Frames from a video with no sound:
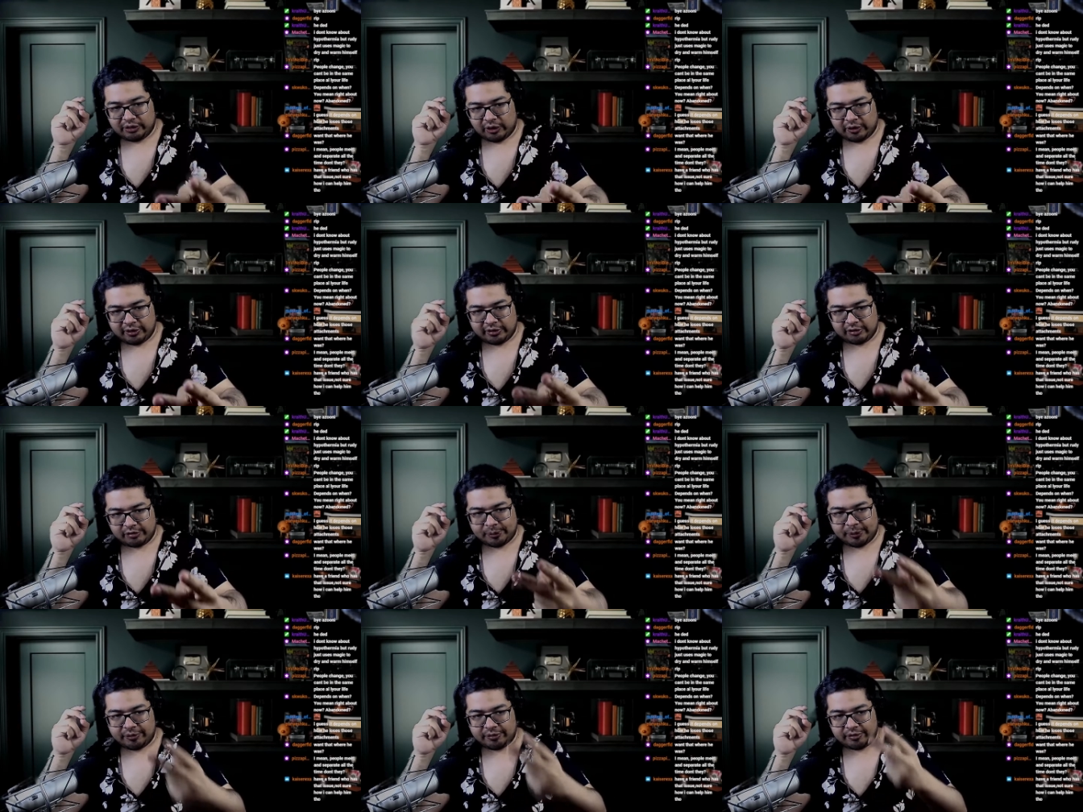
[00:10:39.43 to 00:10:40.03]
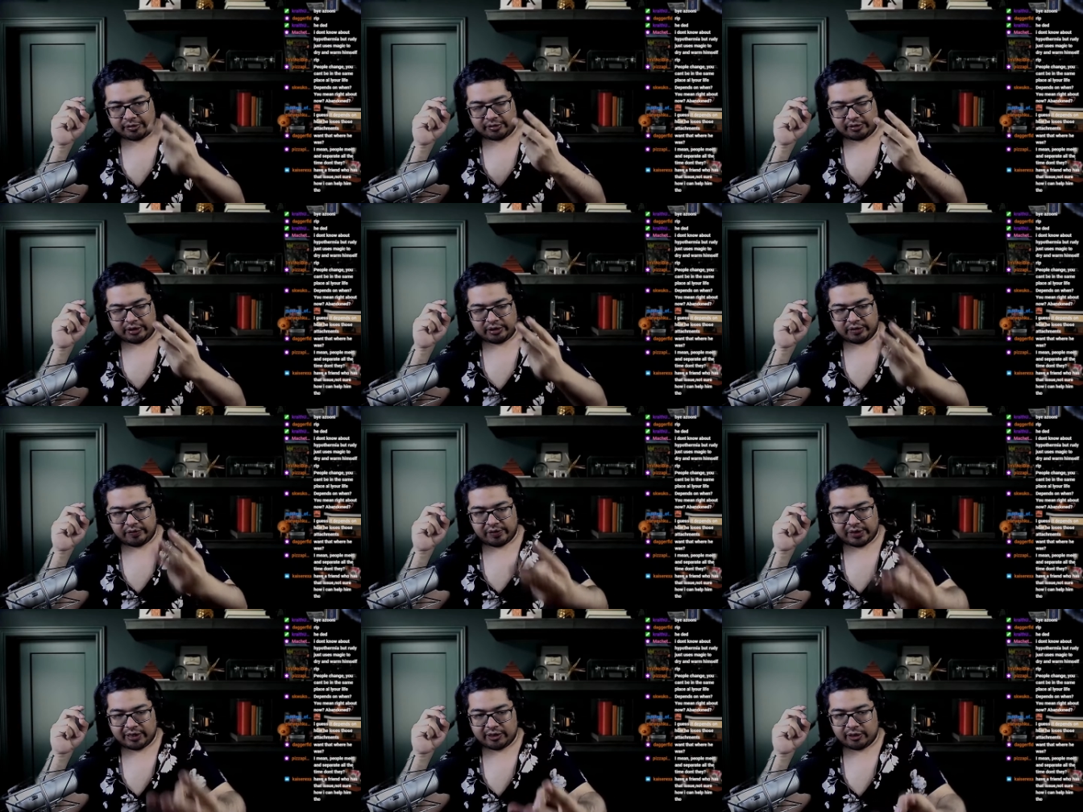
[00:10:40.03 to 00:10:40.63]
all the experiences that
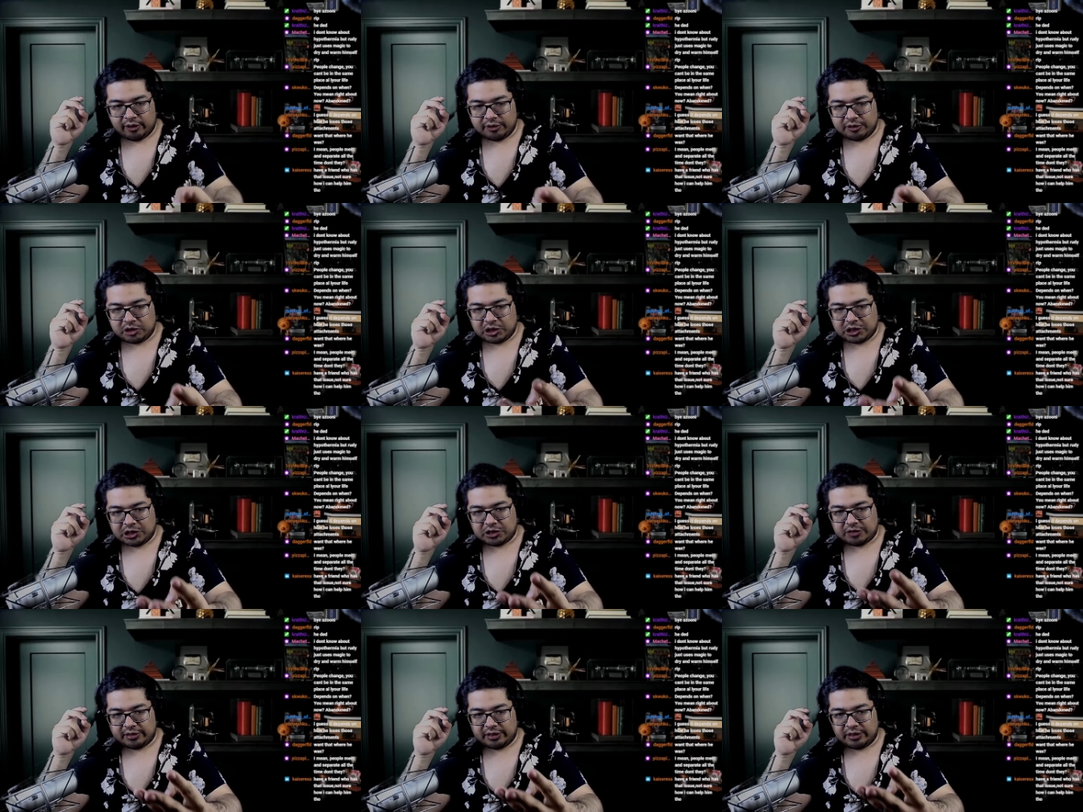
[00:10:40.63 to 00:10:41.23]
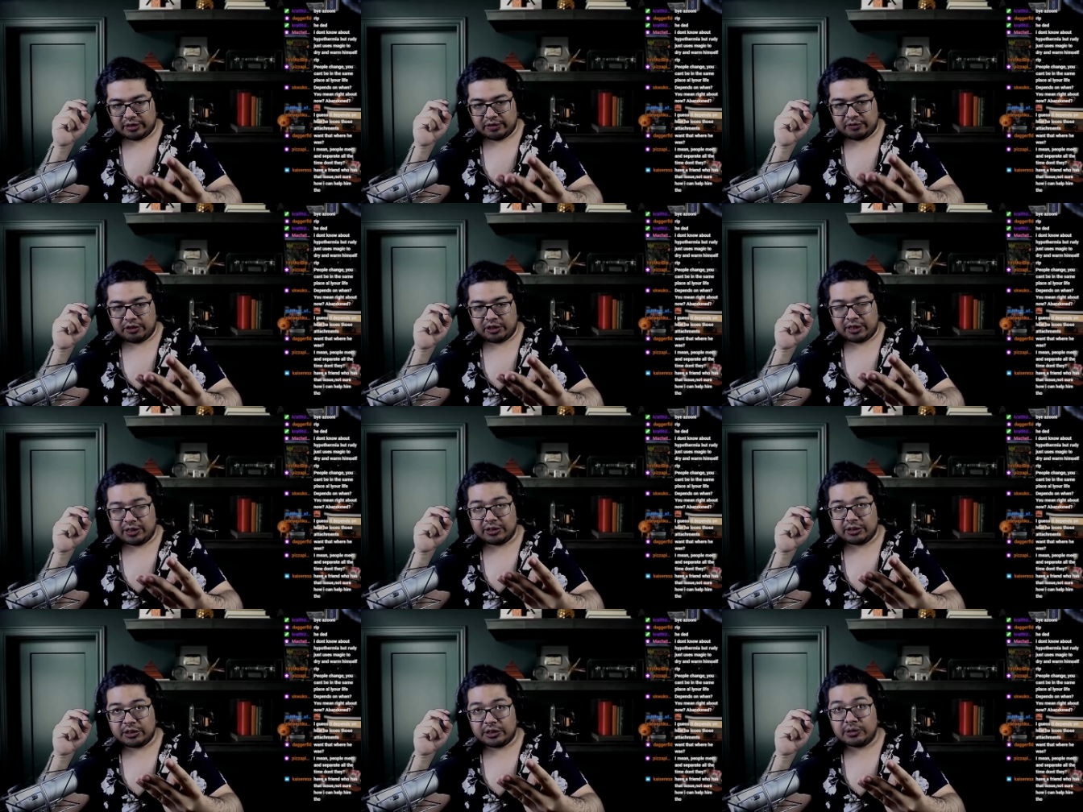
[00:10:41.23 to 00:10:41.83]
you've had, all the changes that you've
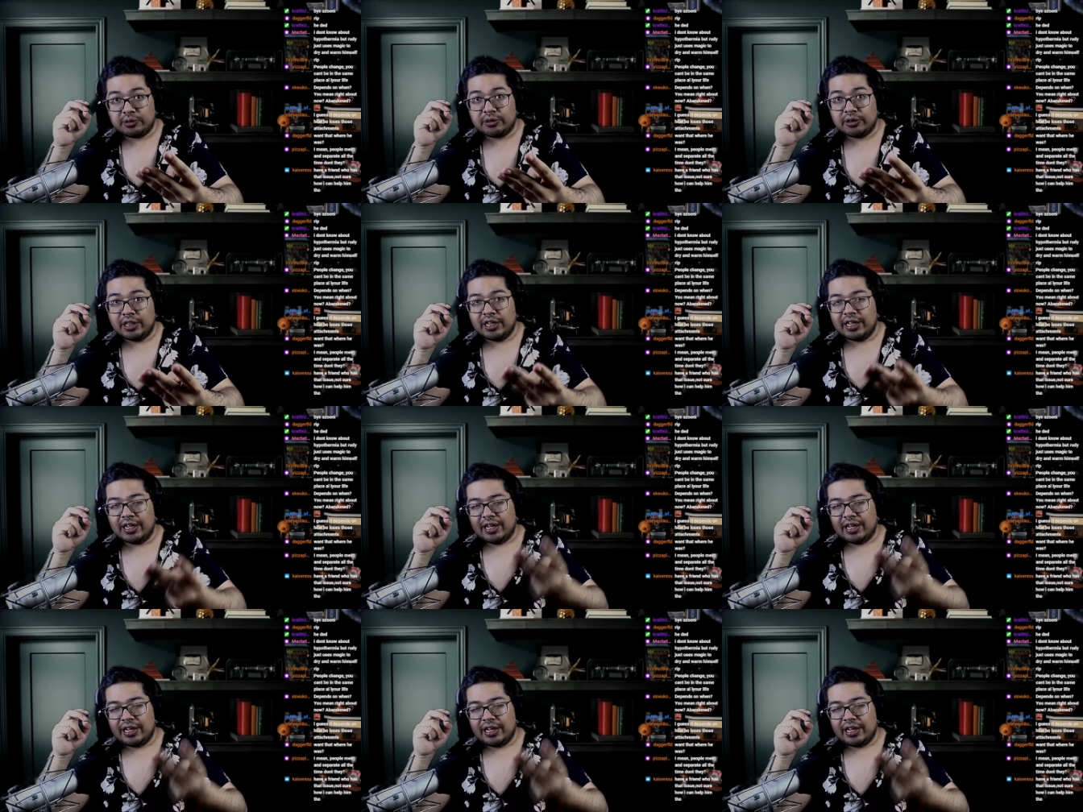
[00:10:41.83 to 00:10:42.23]
gone through,